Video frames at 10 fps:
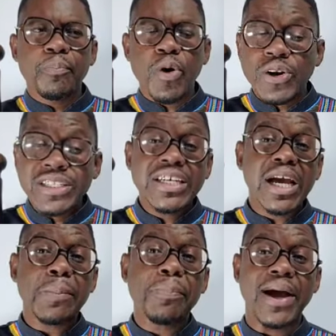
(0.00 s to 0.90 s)

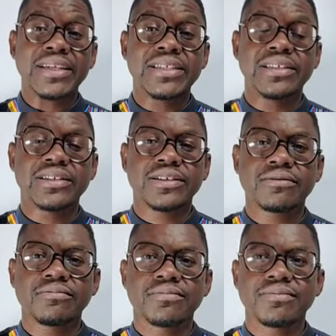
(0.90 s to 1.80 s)
Political parties
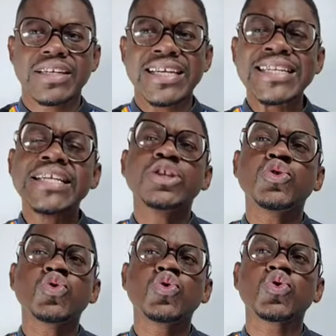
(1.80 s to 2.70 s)
need
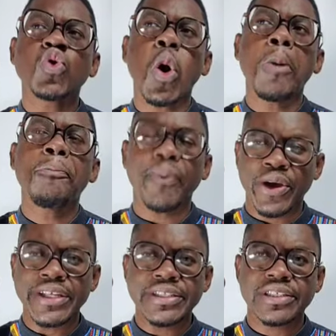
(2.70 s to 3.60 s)
to score
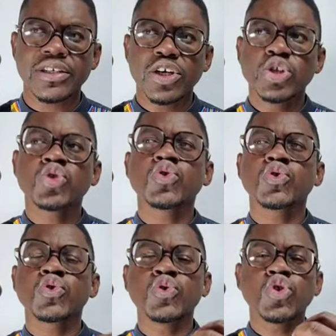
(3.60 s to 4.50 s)
points
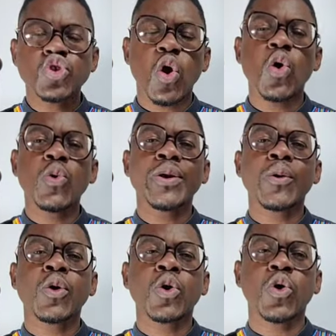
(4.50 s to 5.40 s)
to show
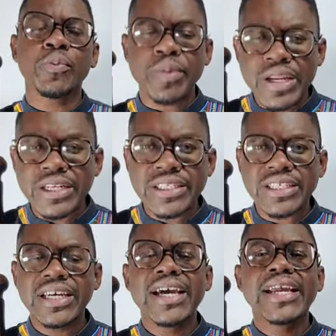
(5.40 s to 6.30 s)
the
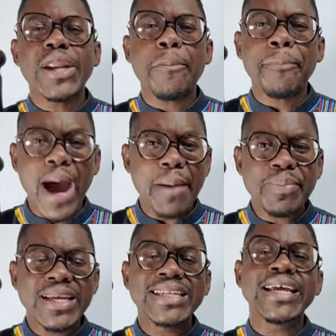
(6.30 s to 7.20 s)
community, the
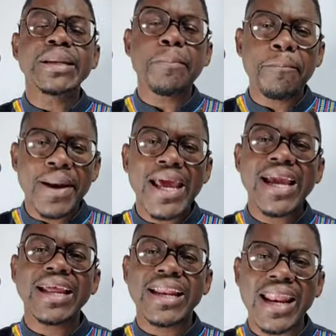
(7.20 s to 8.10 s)
public, that
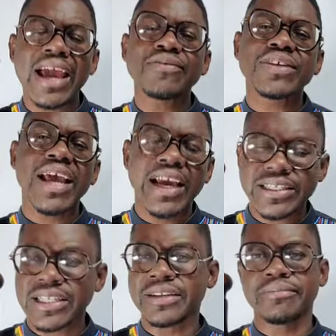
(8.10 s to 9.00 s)
Black lives
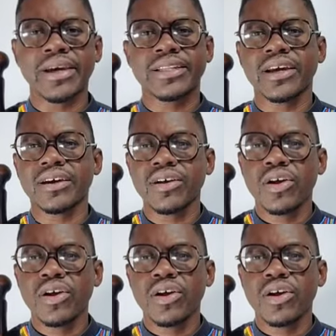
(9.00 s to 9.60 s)
actually matter.